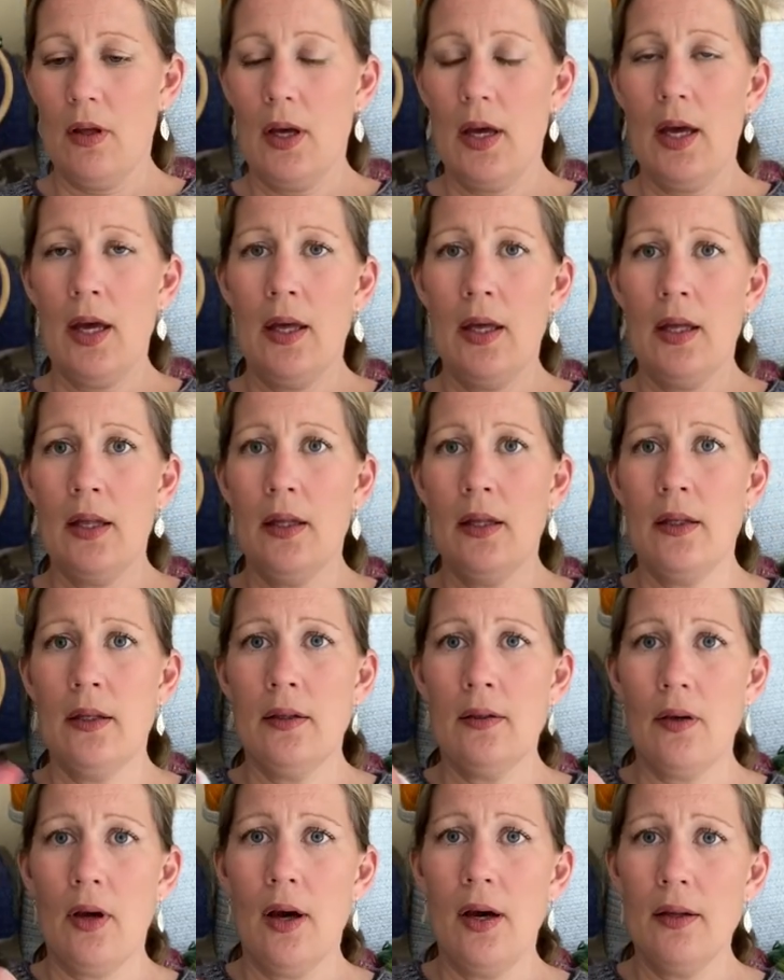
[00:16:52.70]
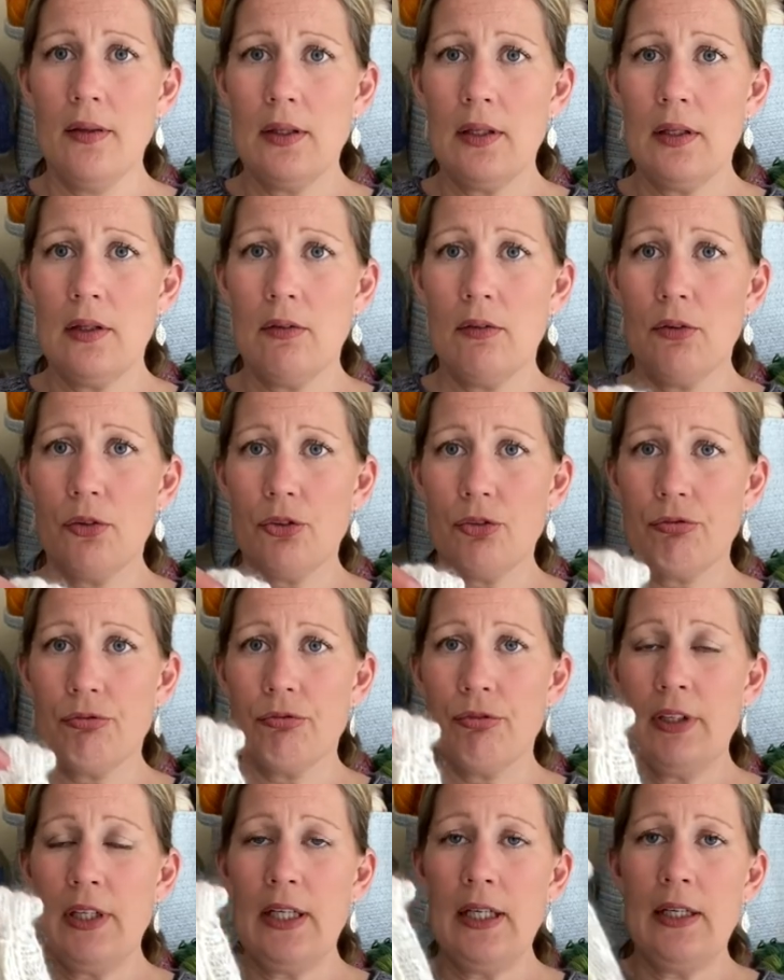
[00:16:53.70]
And I think it looks
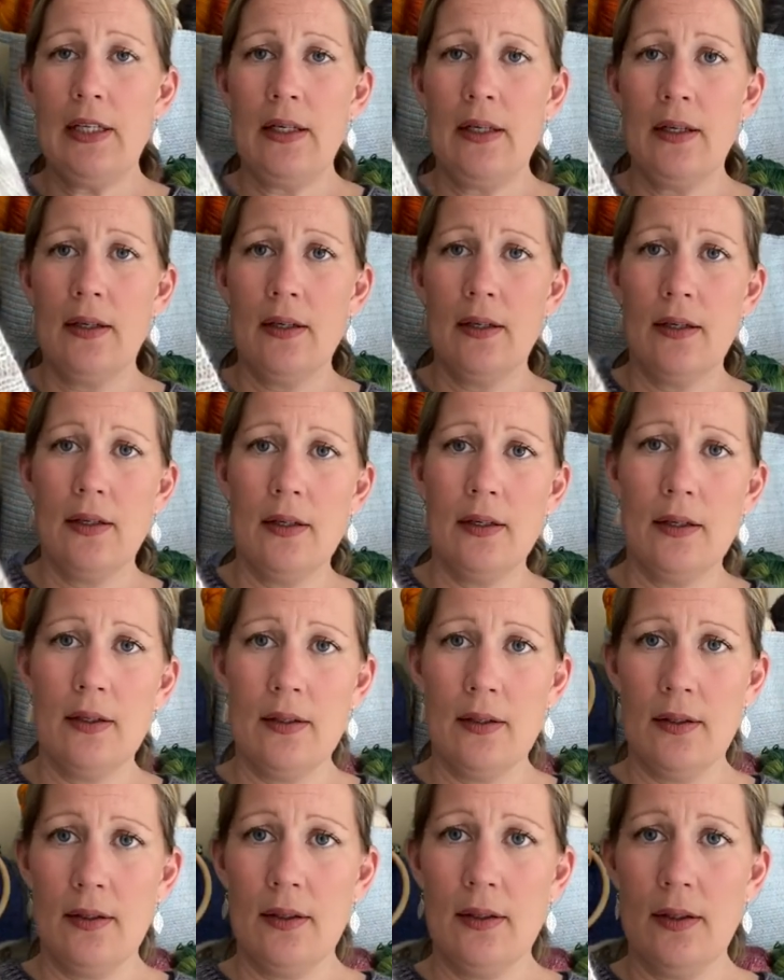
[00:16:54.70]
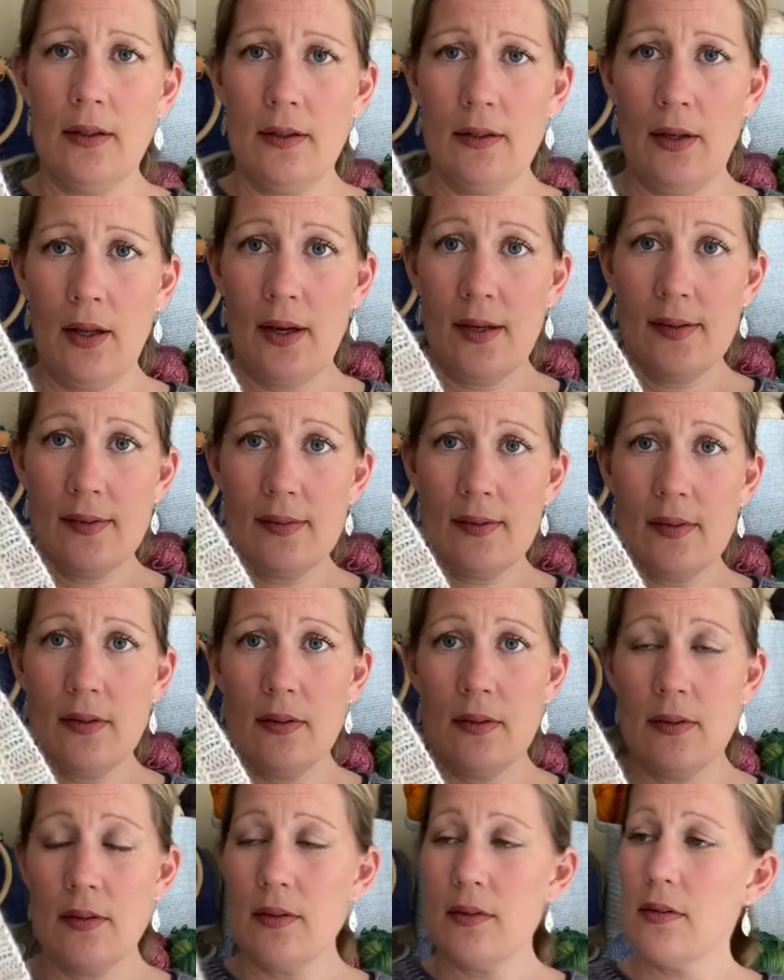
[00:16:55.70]
really nice
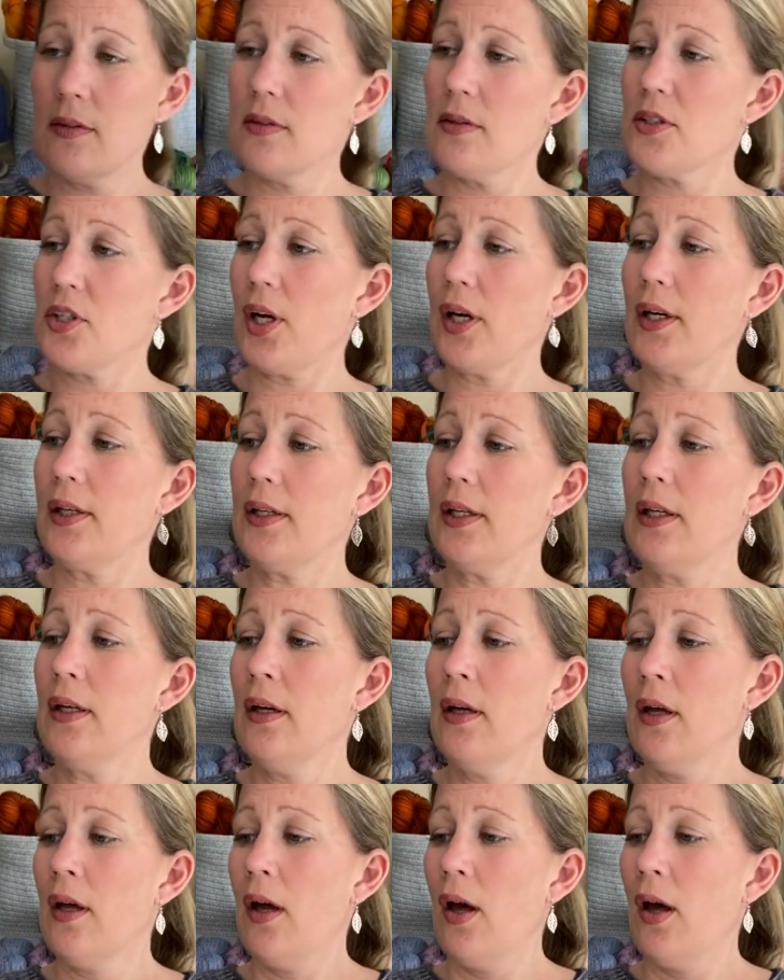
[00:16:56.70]
and tidy.